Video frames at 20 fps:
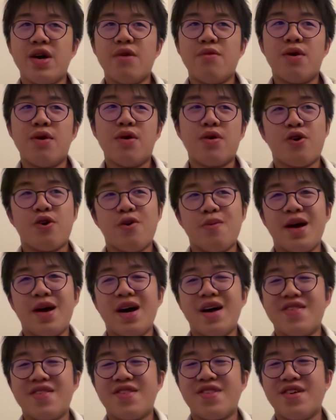while copper
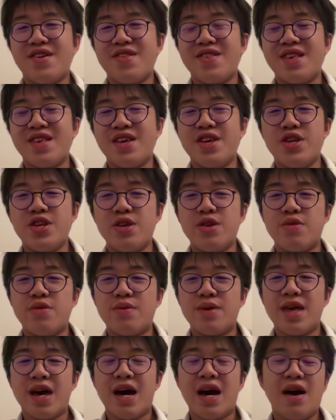had certain issues
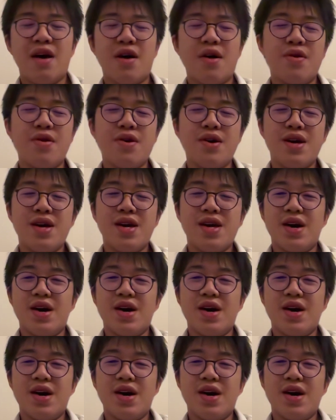with how